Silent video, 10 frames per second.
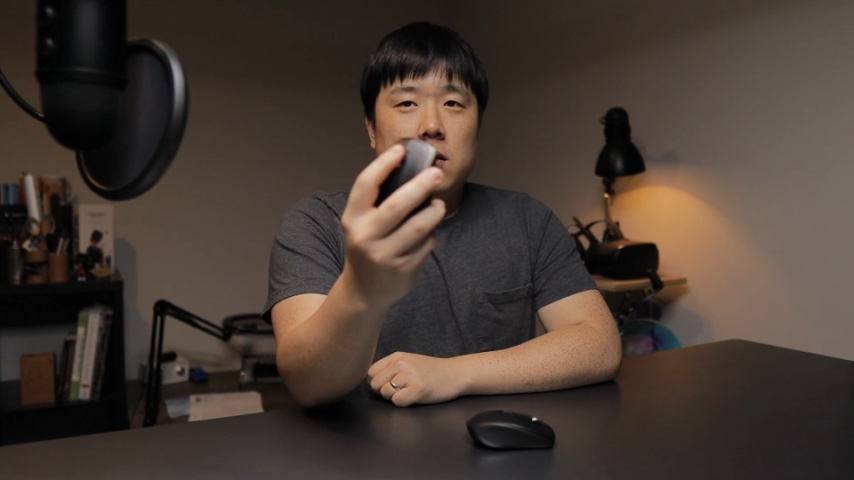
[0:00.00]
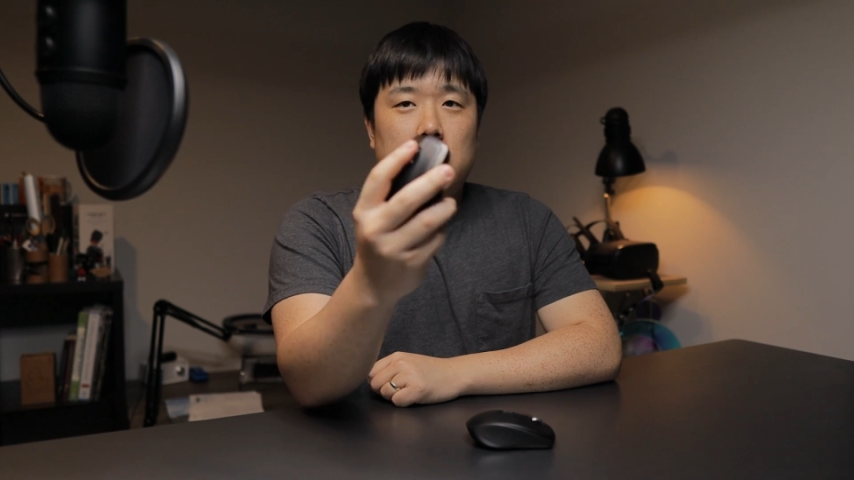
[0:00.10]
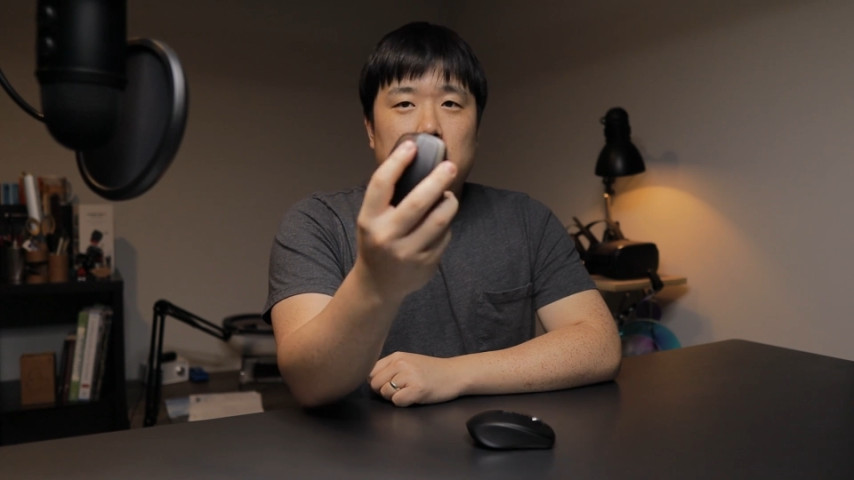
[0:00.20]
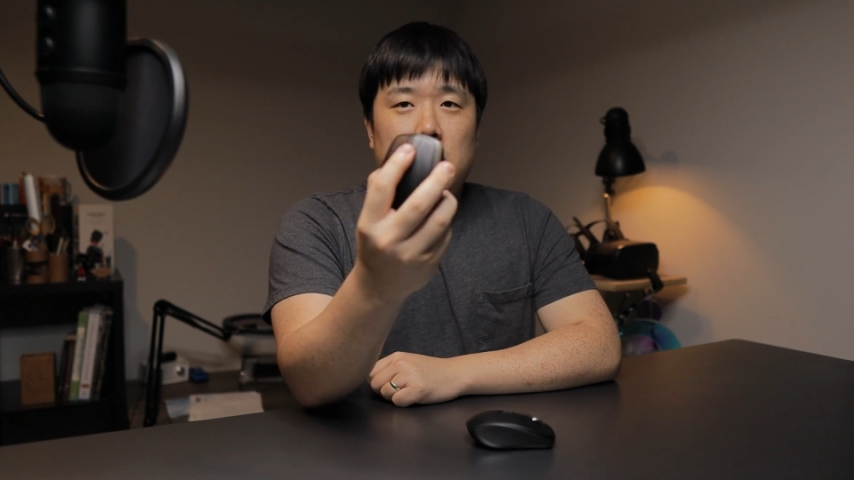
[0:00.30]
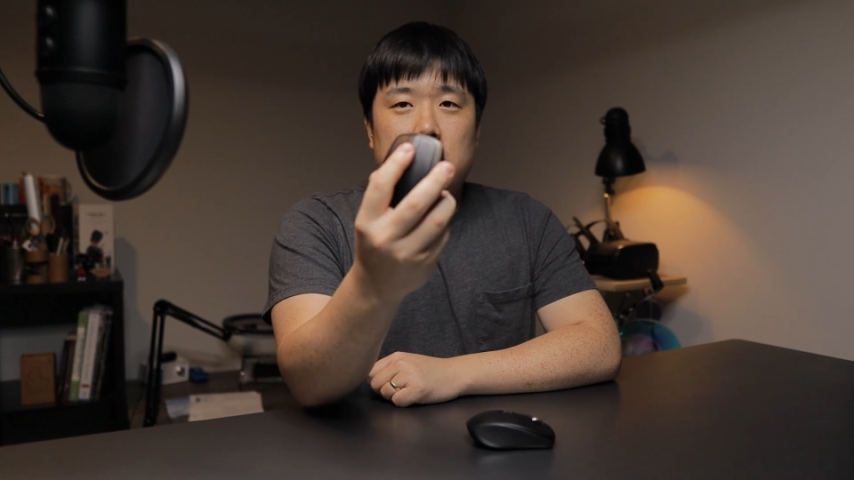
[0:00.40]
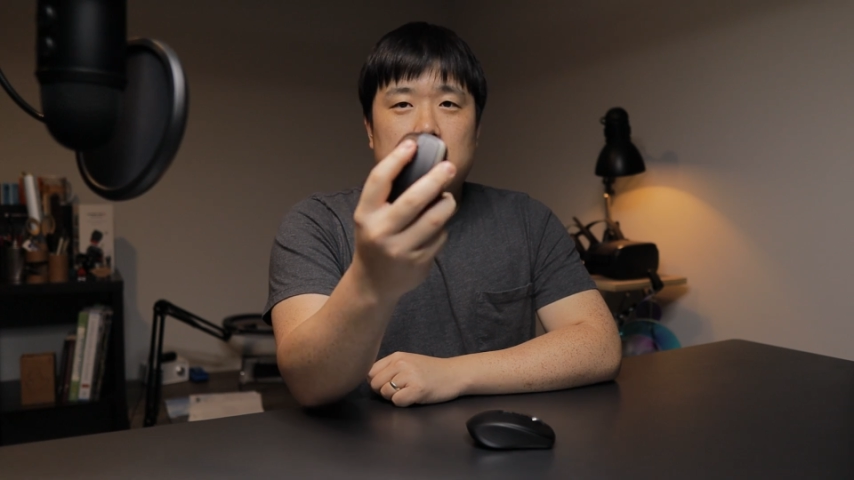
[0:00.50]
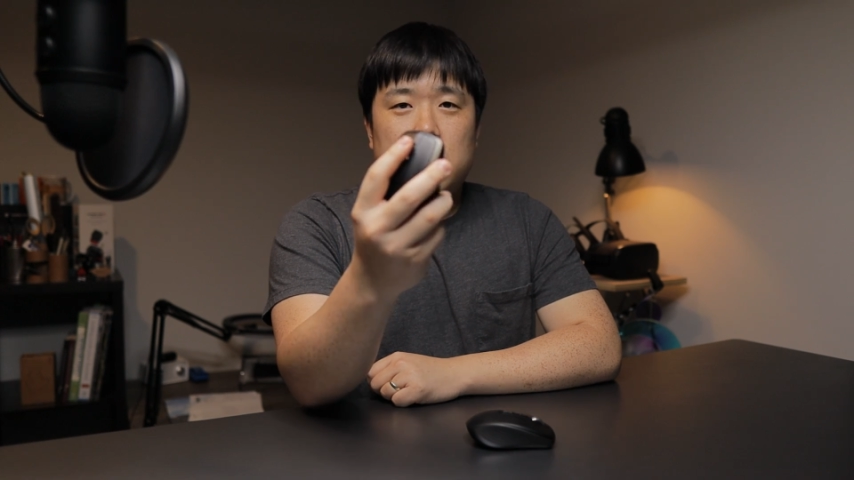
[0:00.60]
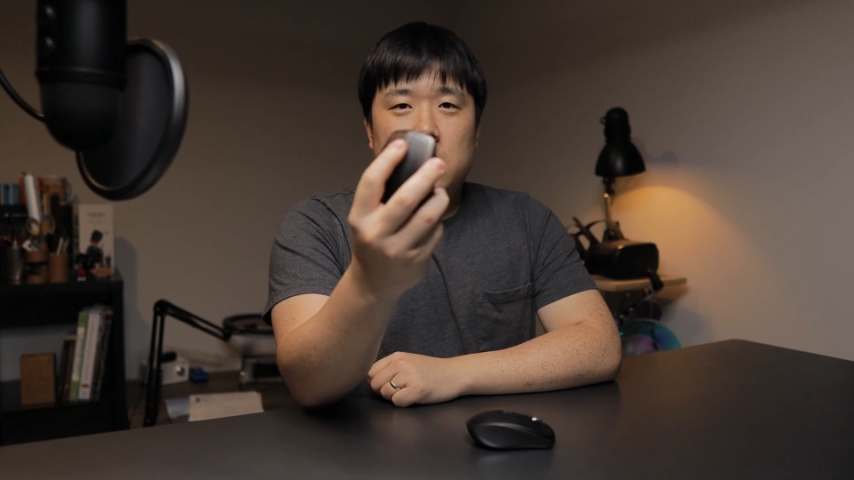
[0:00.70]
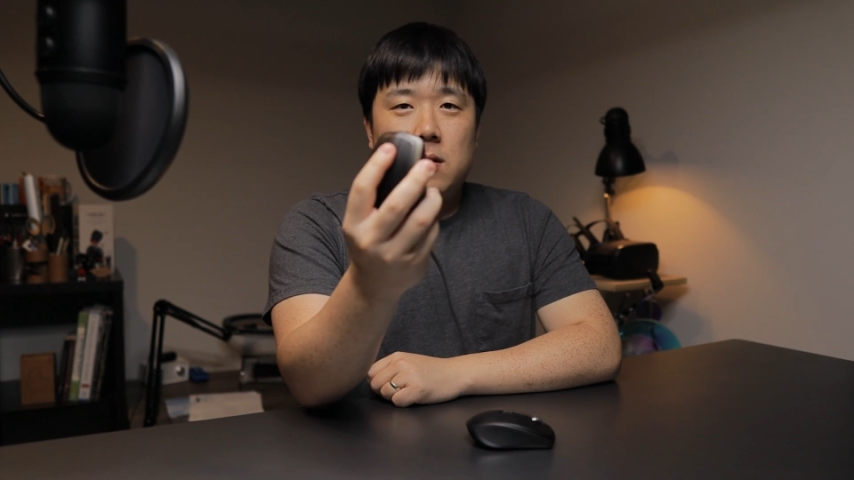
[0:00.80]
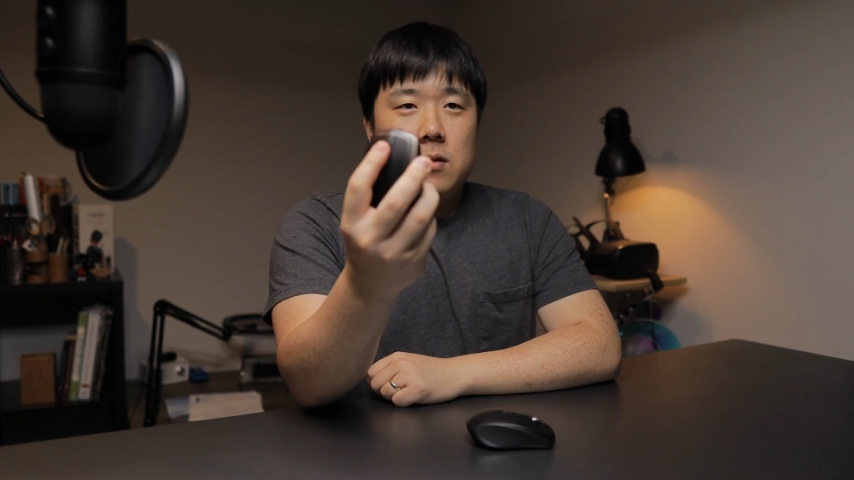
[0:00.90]
it makes
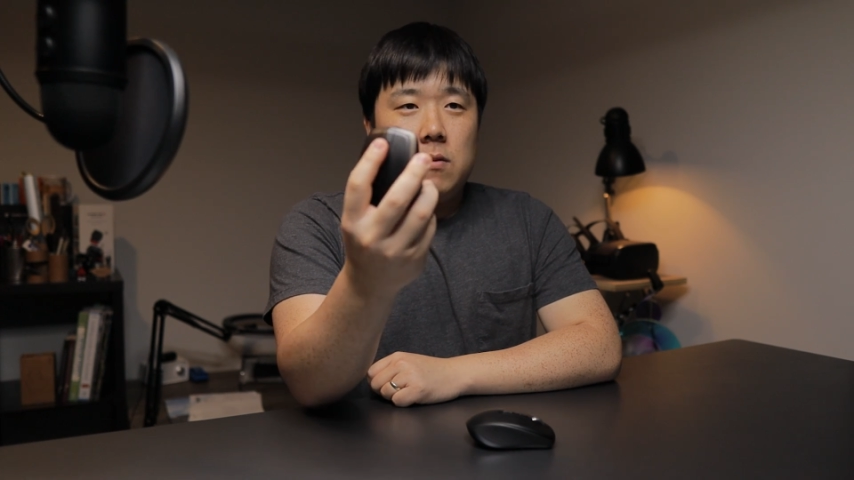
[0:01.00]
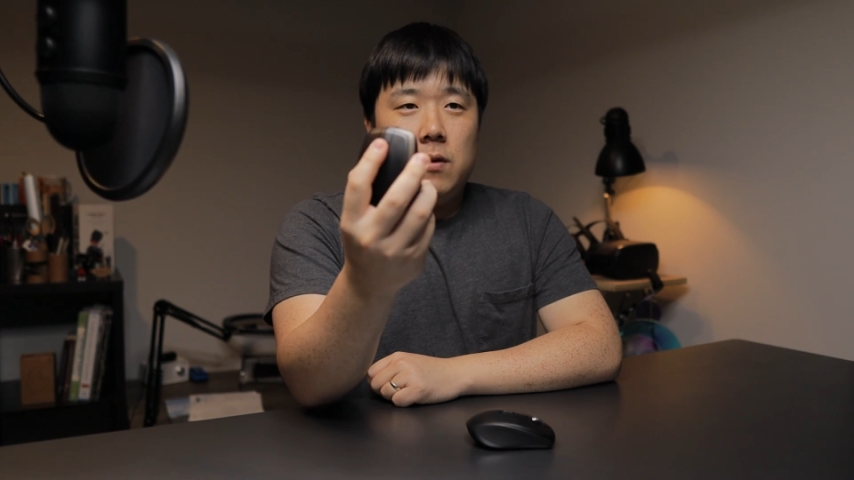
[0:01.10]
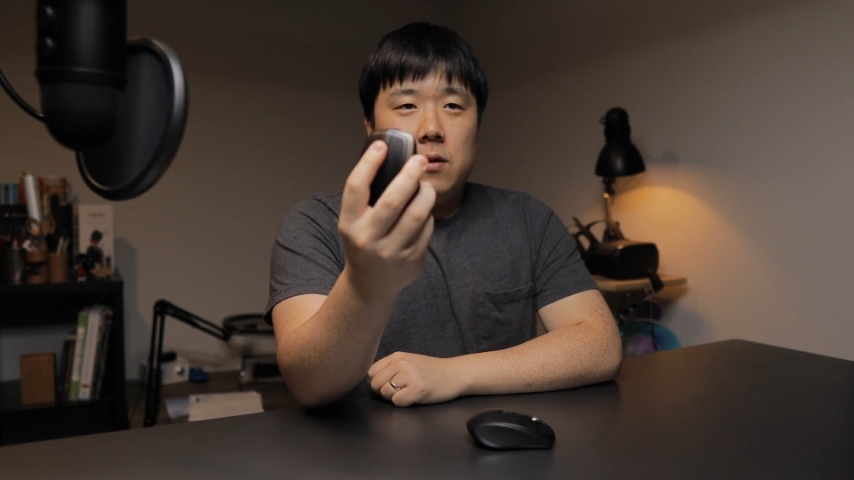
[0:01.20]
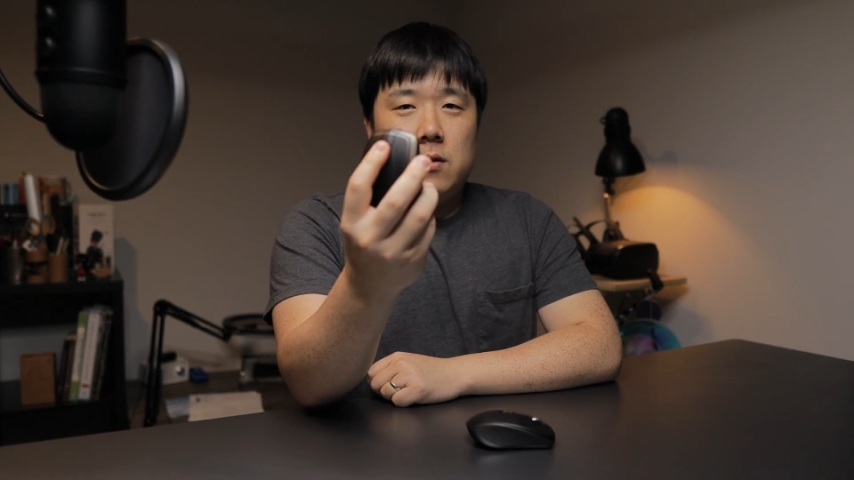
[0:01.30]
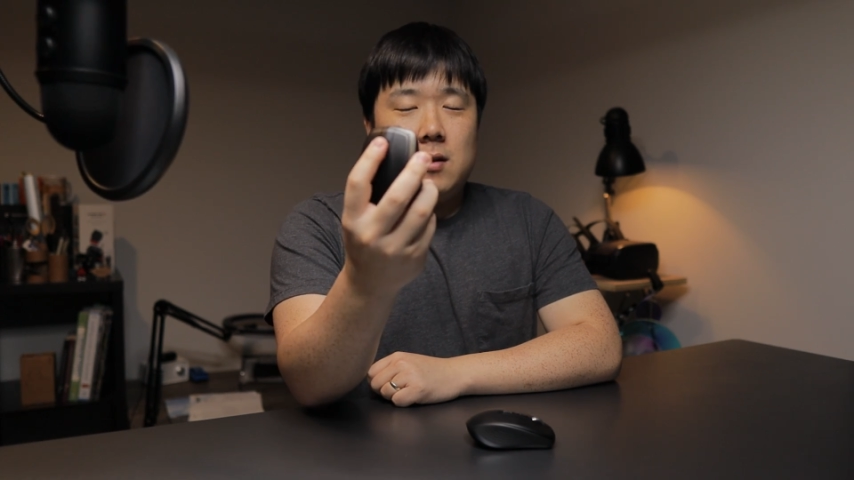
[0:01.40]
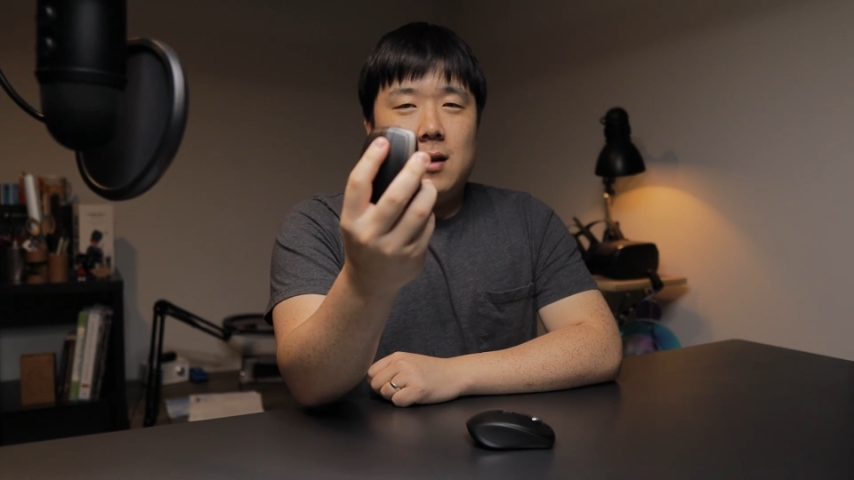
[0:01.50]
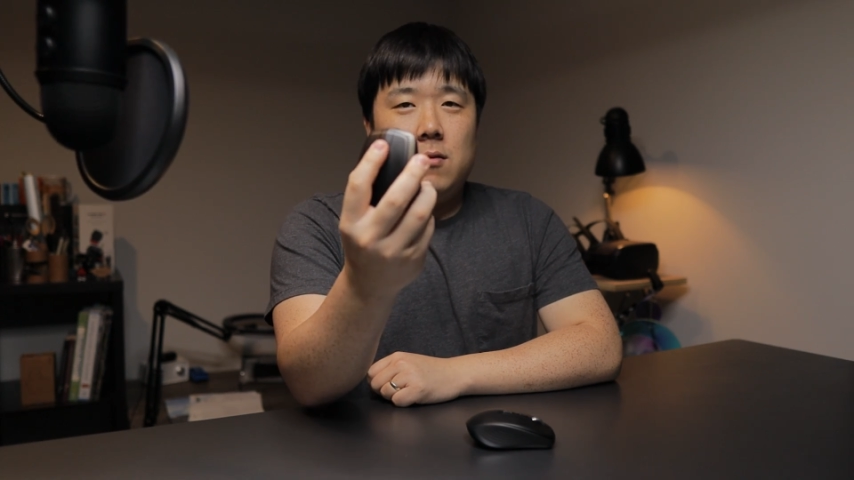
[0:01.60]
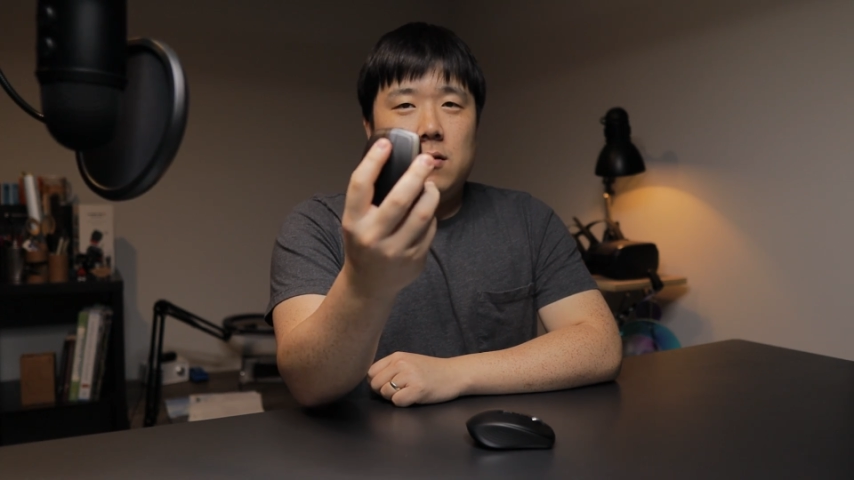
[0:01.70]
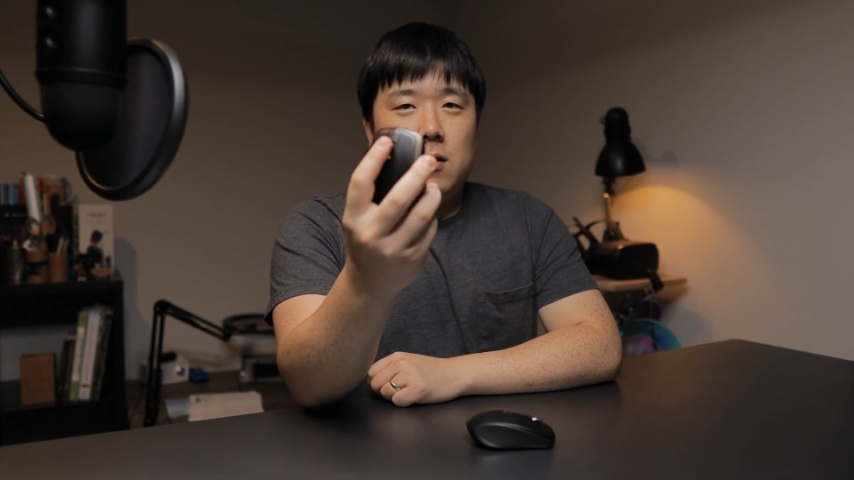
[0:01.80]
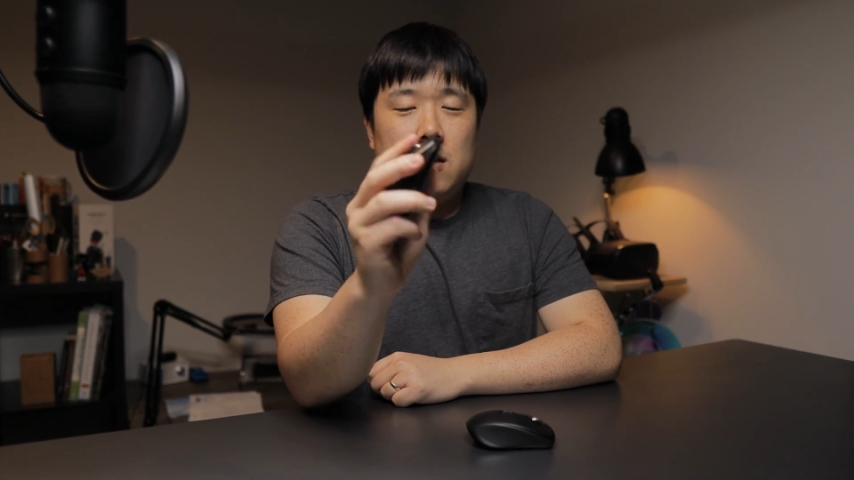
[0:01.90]
this weird sound.